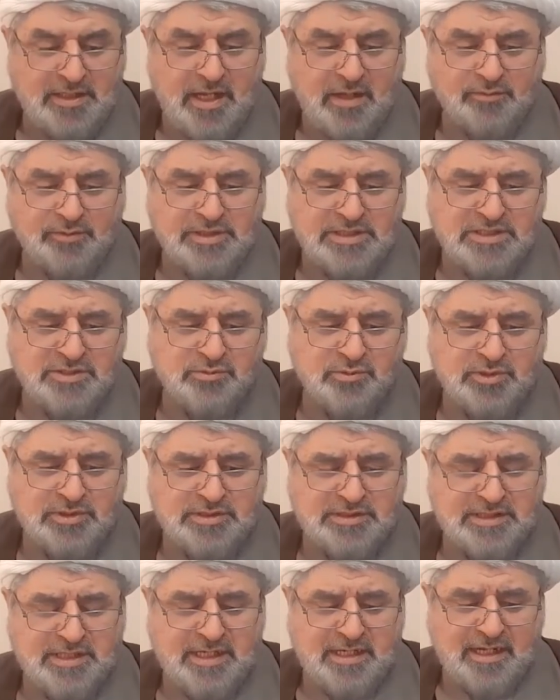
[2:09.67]
Now, this
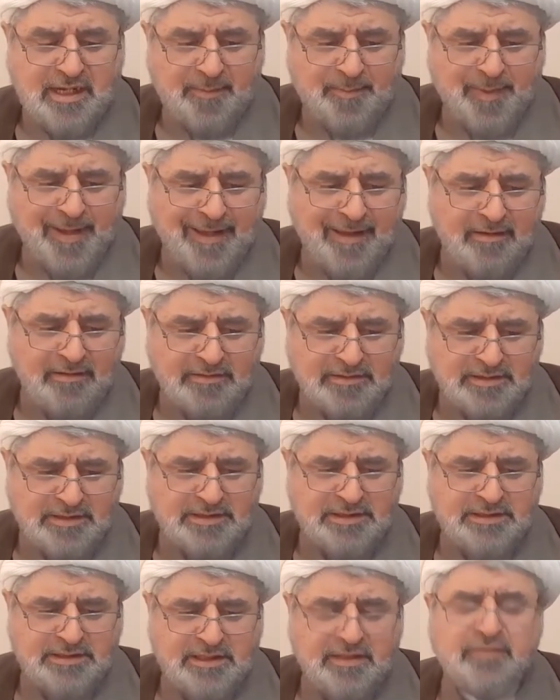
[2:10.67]
was
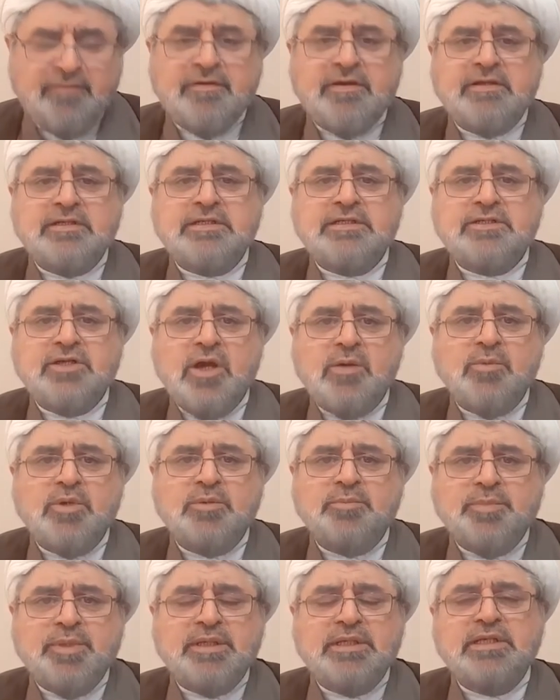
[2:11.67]
apparently a very common
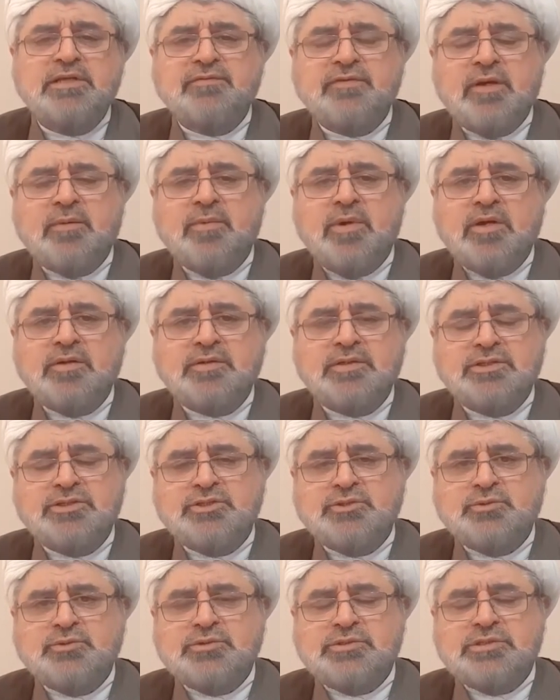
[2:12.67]
belief among the
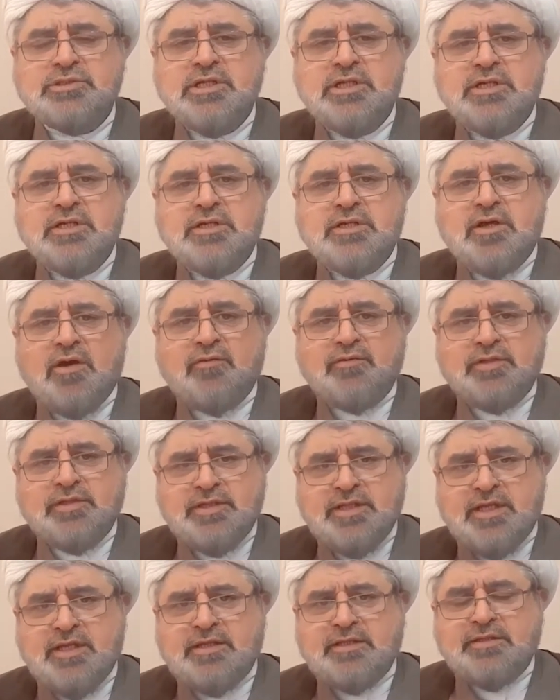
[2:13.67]
Jews of the
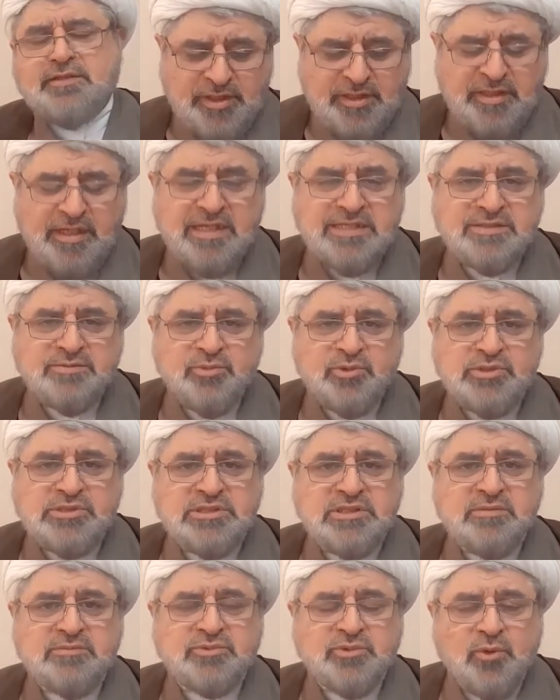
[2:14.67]
day. We as
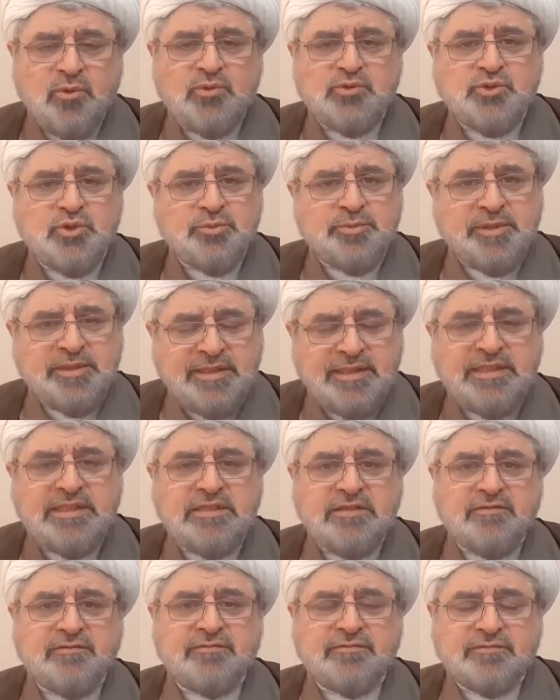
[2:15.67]
Muslims also
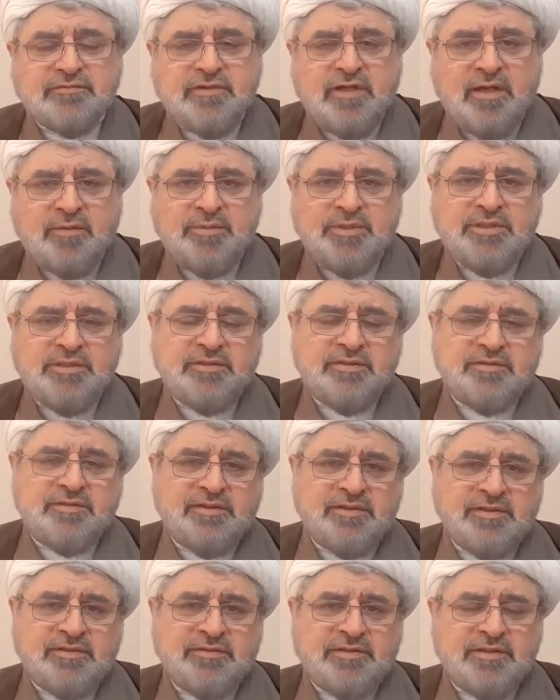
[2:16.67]
believe,
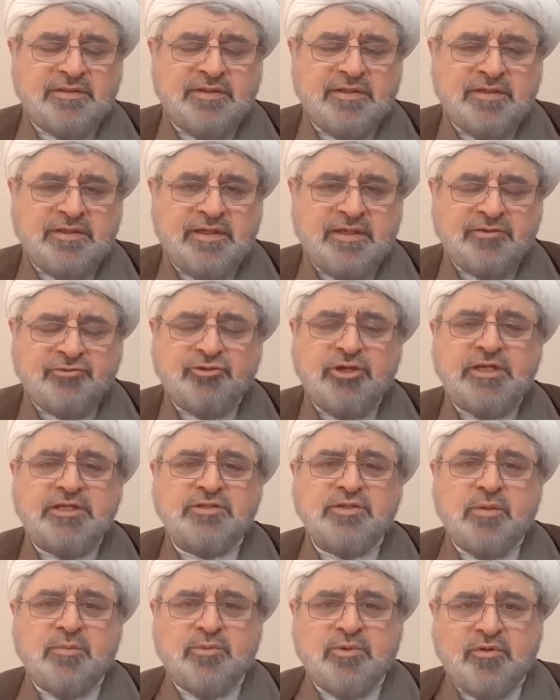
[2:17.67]
a
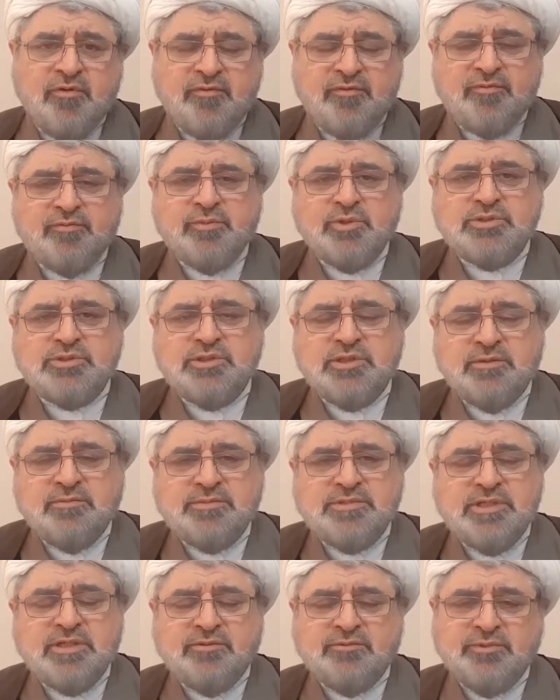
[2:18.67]
great number of
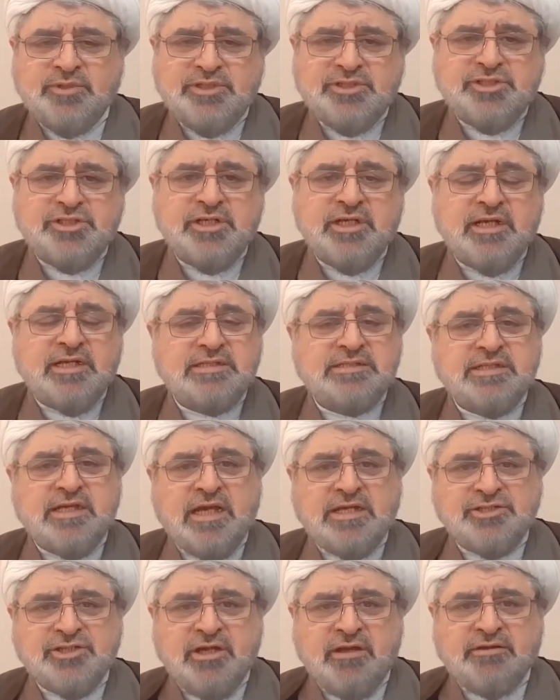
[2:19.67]
Muslims, we Shias,
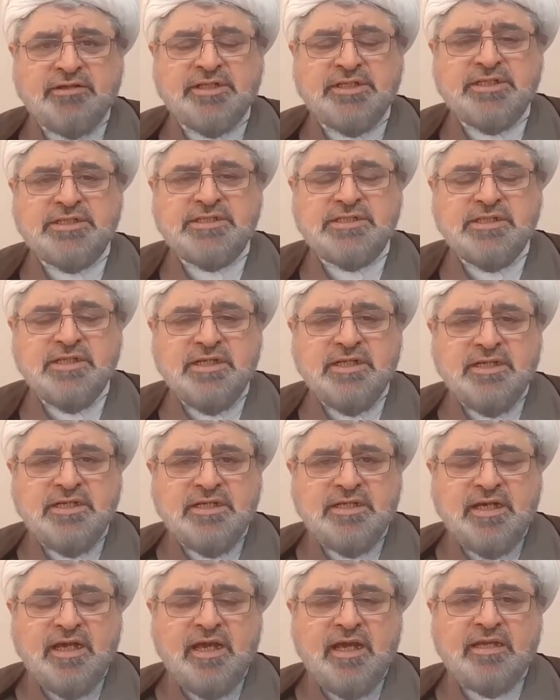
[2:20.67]
the Ash'aris,
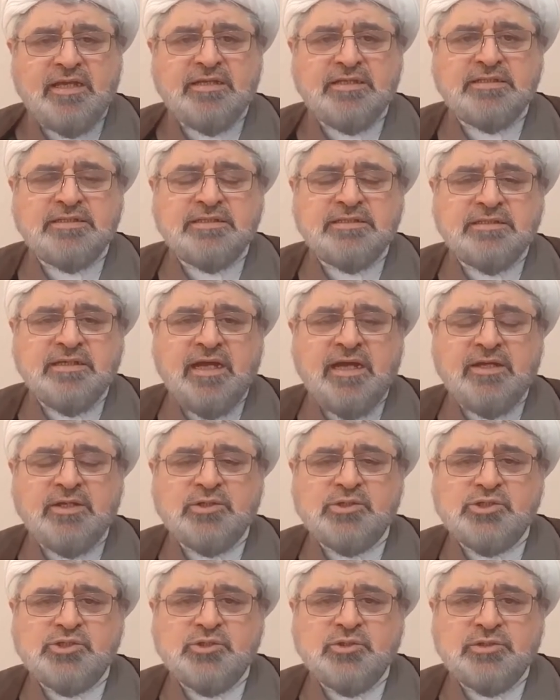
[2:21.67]
and
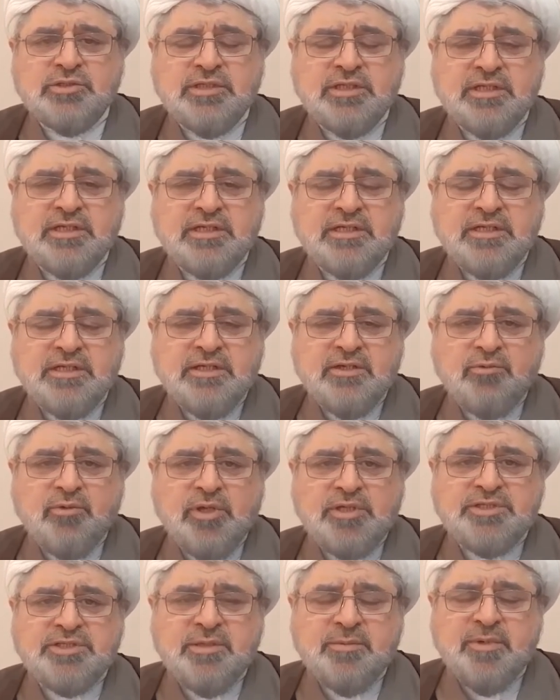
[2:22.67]
Ahl Sunnah
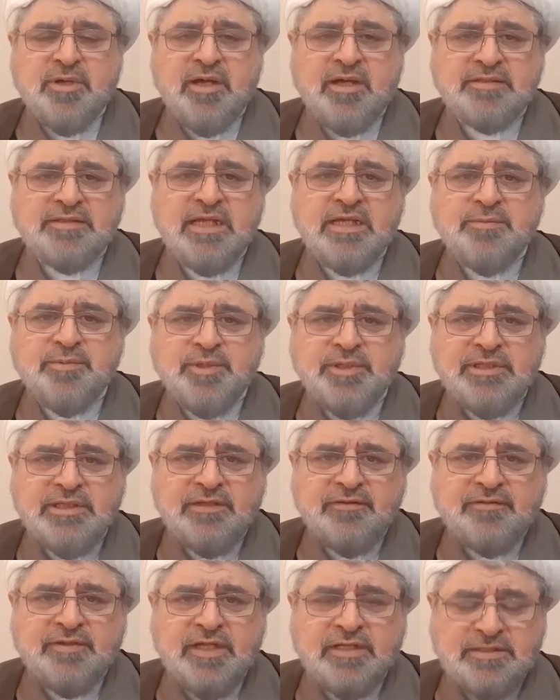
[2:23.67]
wal Jama'ah, they
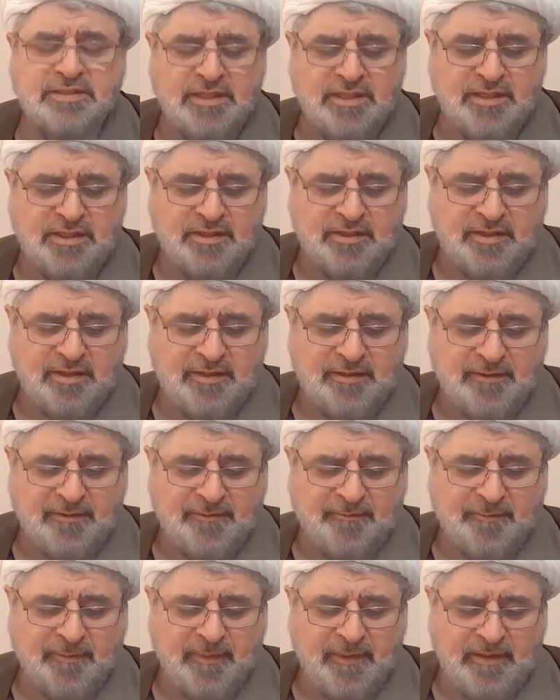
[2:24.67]
believe that
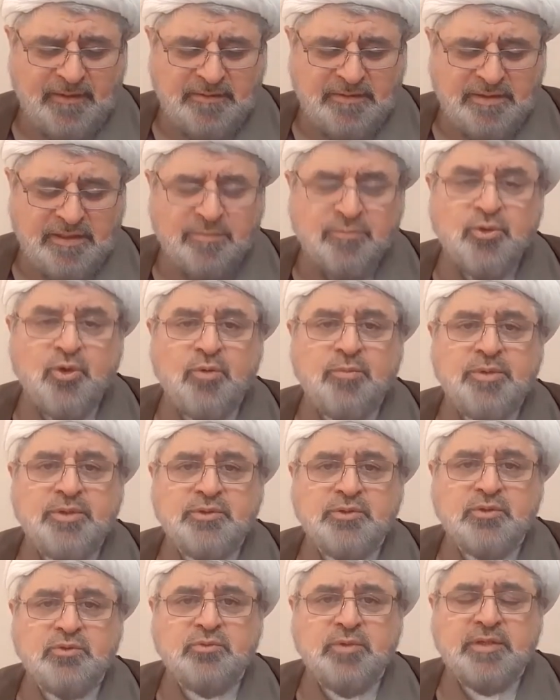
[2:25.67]
the
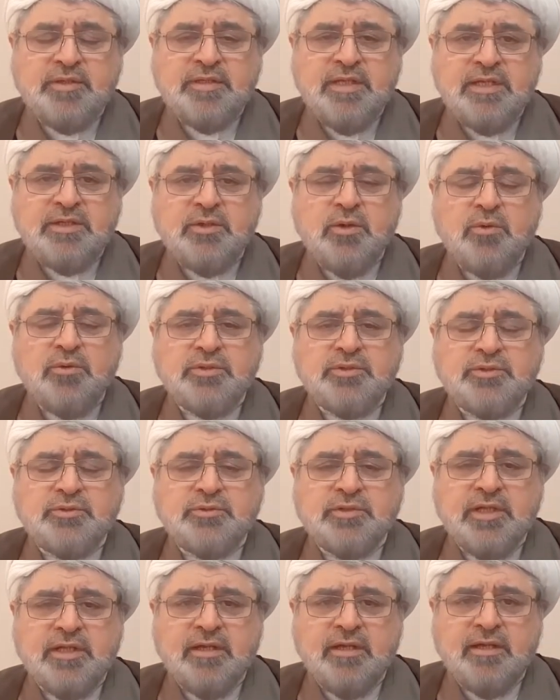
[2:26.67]
mu'minun, when they go
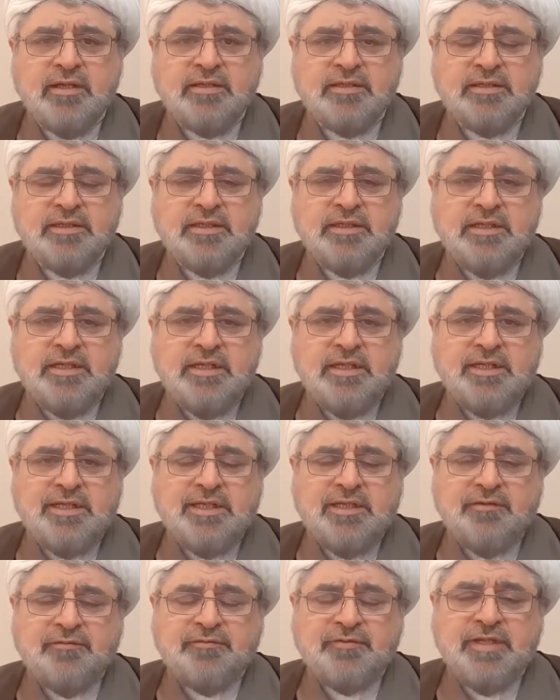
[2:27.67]
to the hell,
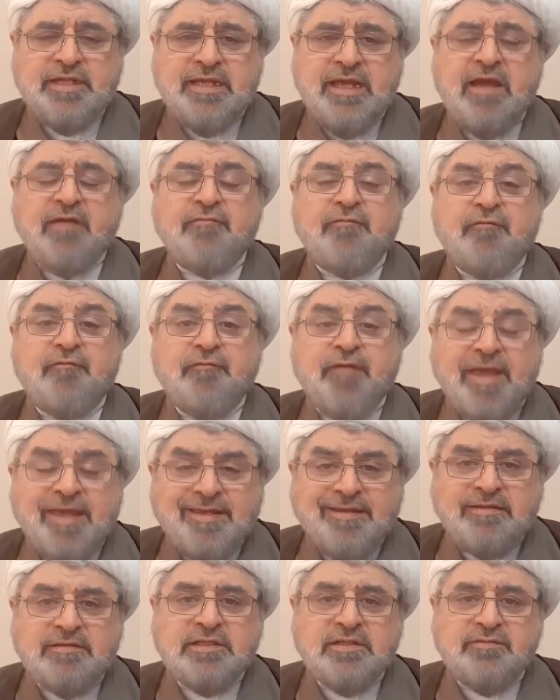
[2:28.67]
if they have
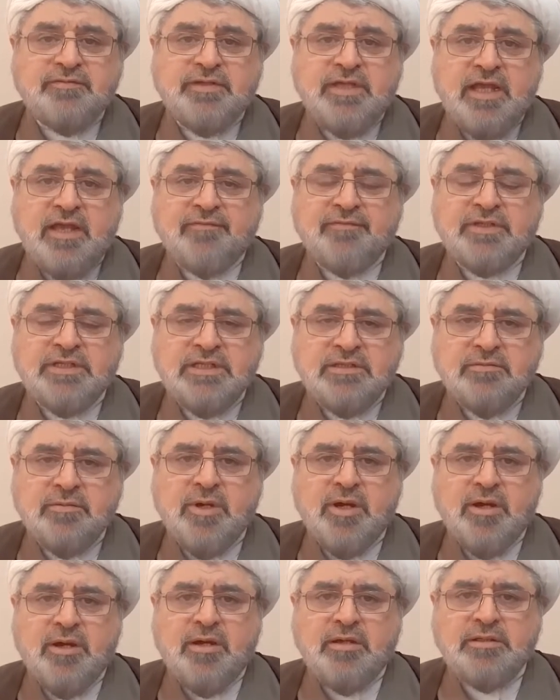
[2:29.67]
faith, if they have
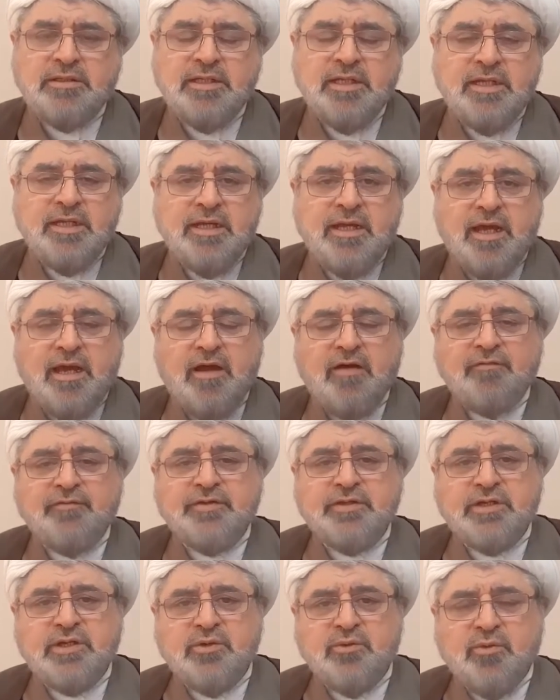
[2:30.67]
iman,
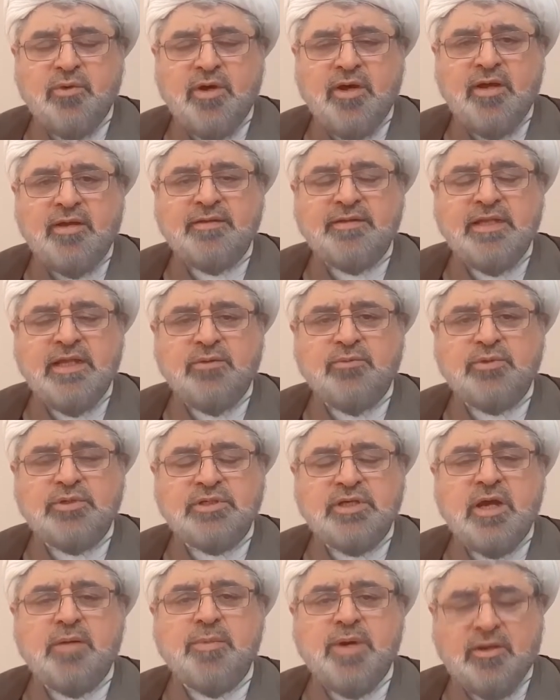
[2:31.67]
after a while they
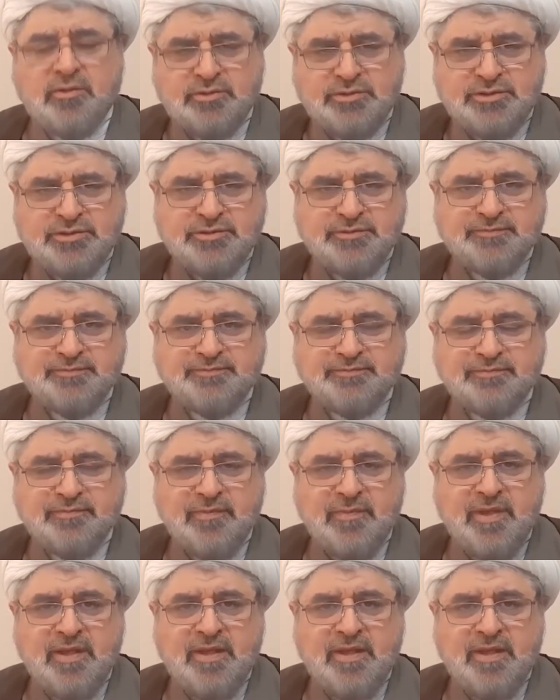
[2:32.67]
will come out.